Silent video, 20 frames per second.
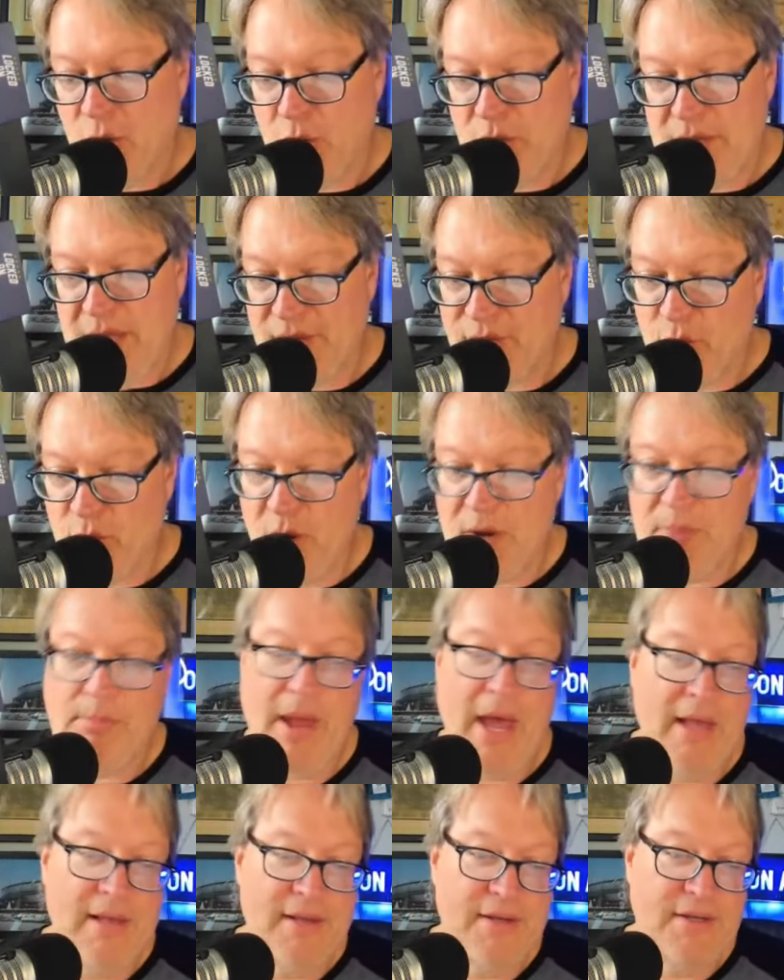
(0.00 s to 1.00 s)
they have quick
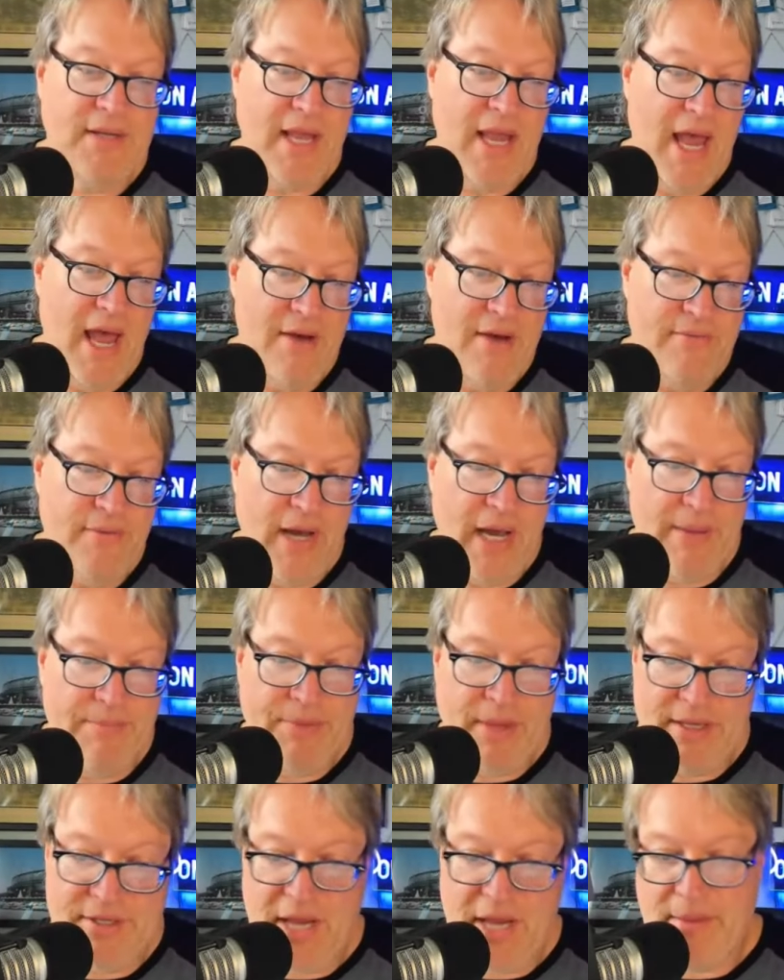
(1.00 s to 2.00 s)
bets. They have
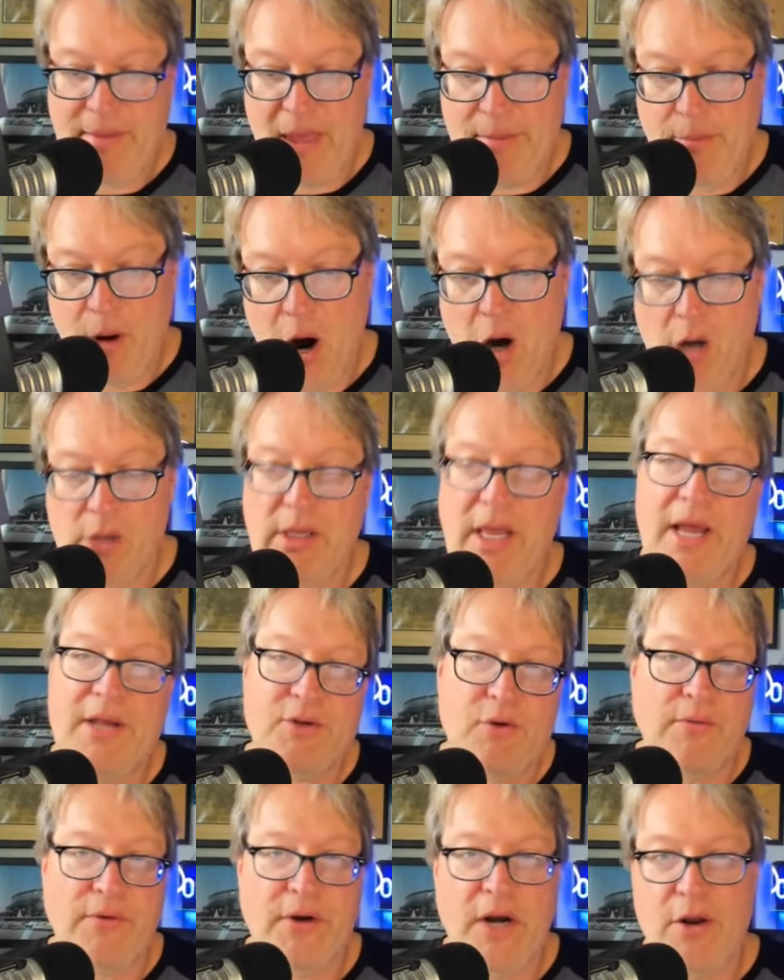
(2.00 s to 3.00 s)
same-game
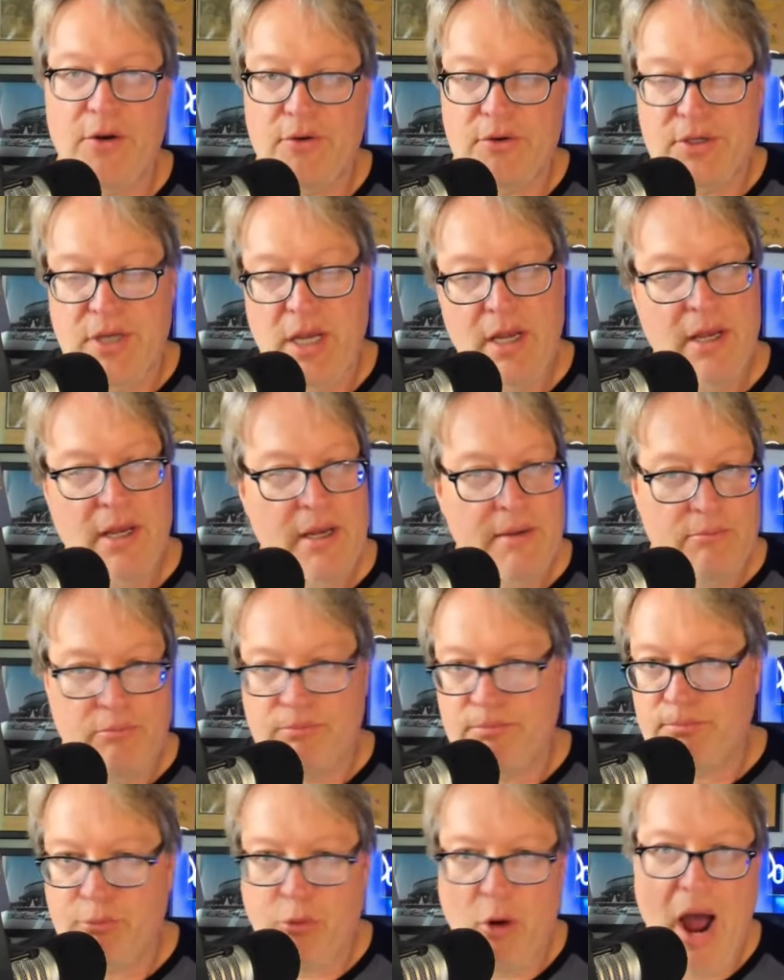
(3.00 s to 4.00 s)
parlays, over-and-unders,
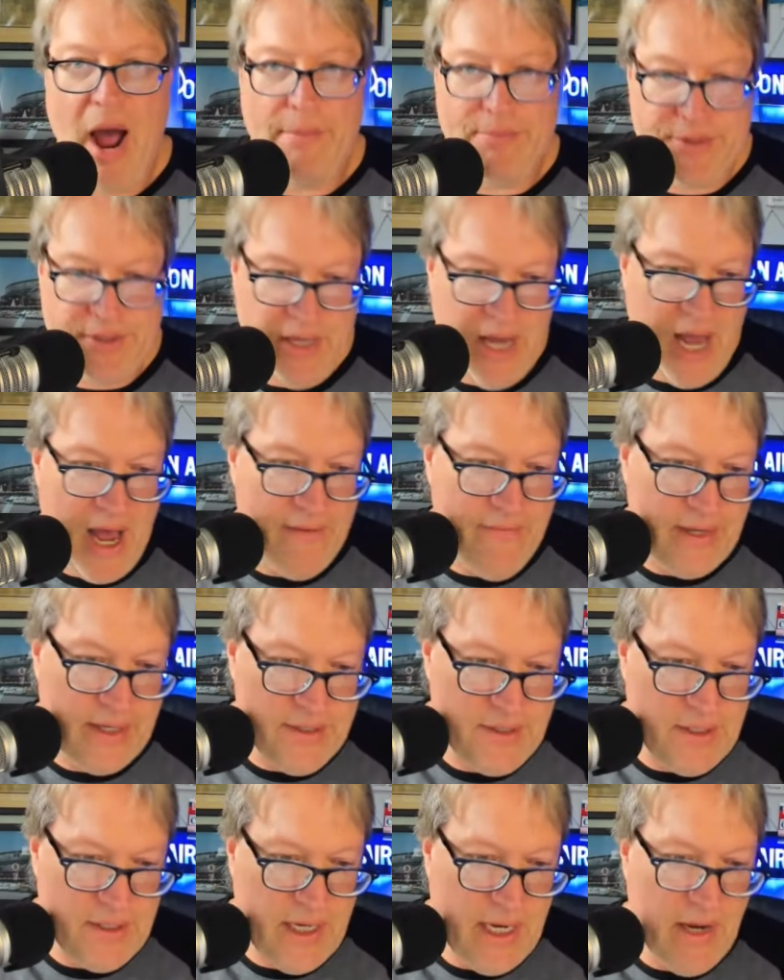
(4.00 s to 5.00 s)
props,
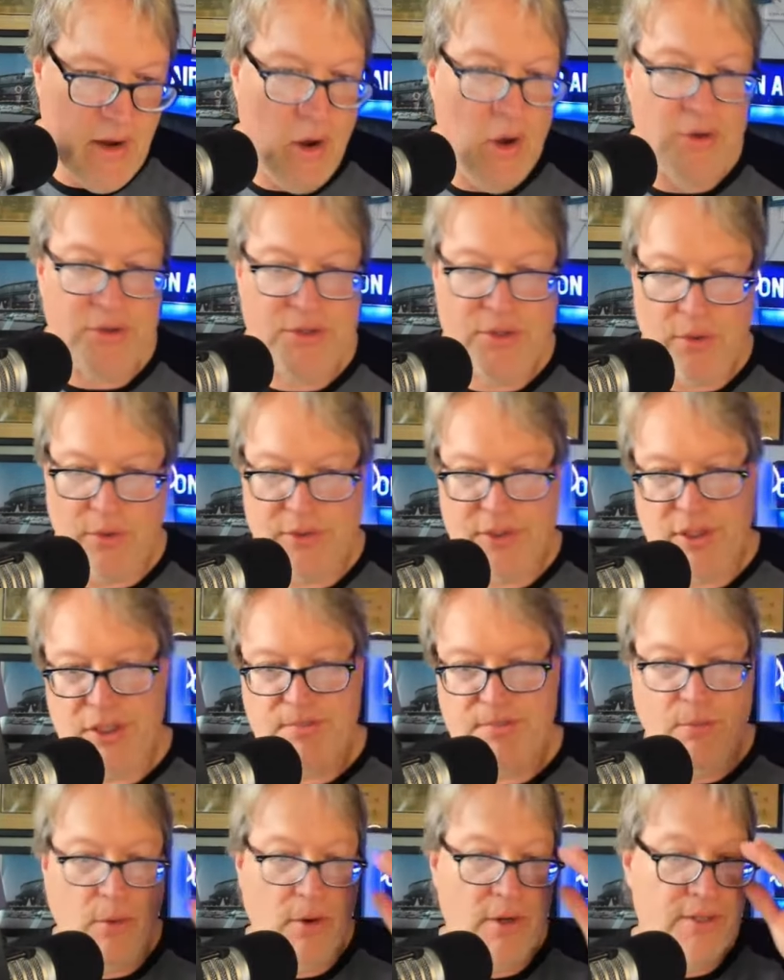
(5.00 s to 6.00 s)
obviously, all sorts of
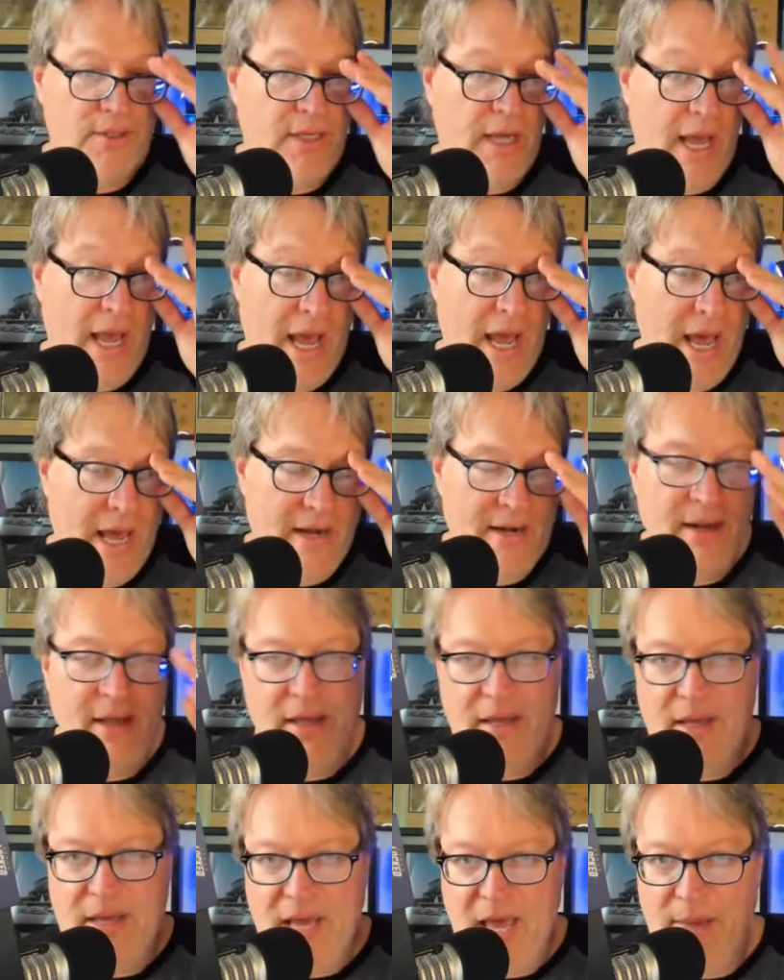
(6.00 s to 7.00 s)
sports, and
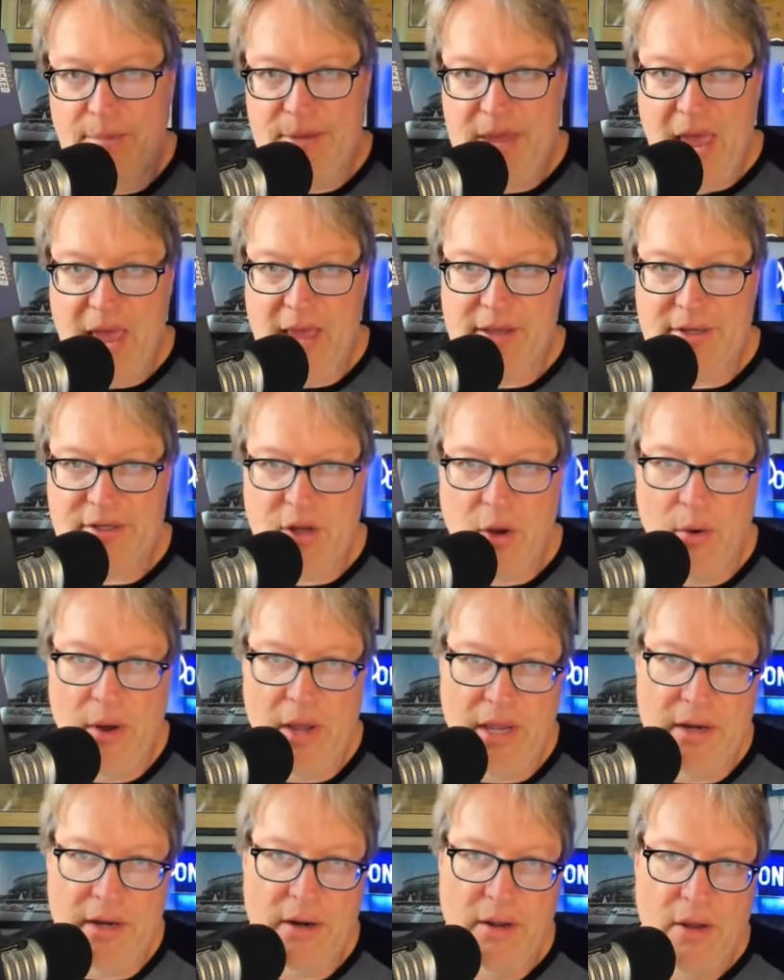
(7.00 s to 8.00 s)
NBA is
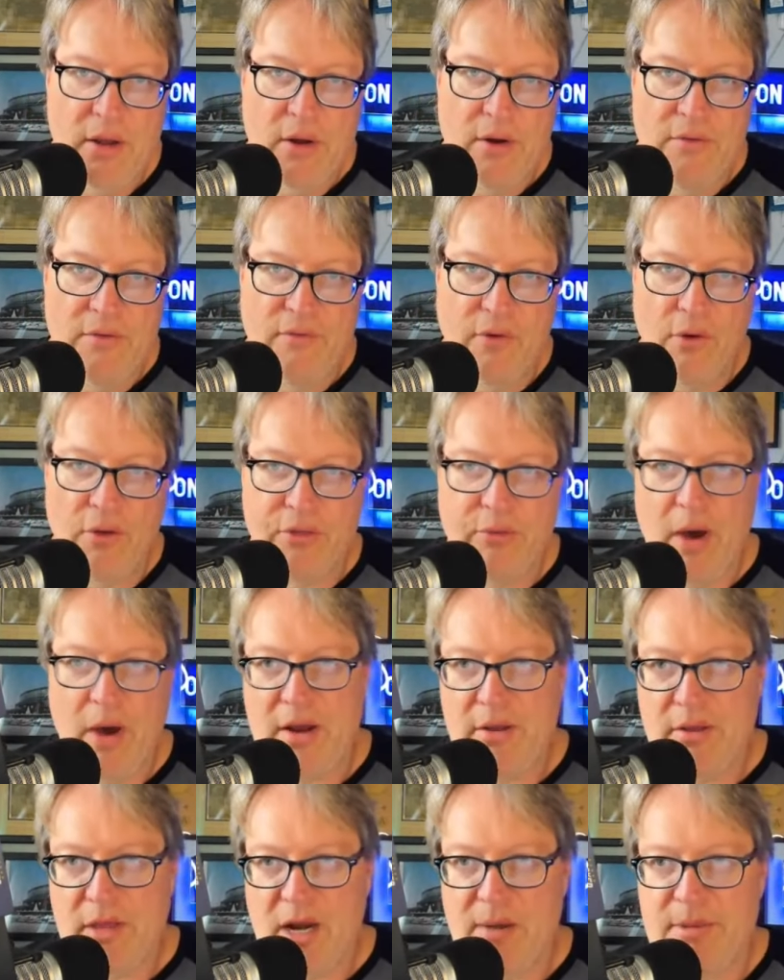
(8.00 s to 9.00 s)
going in full
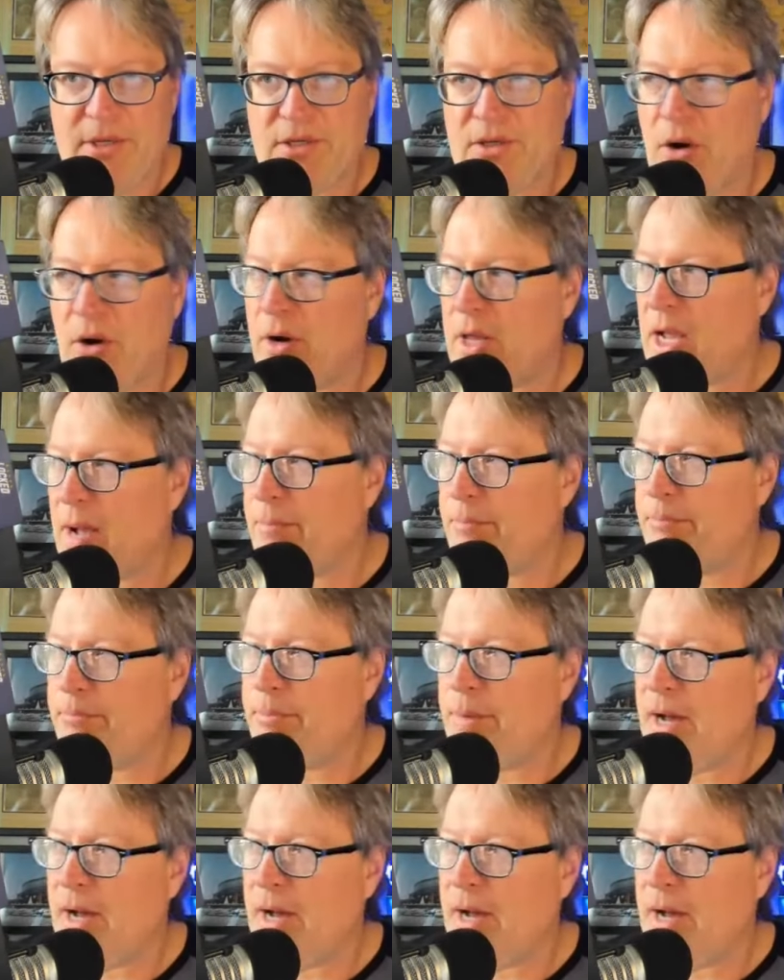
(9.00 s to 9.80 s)
throttle. That'll be starting up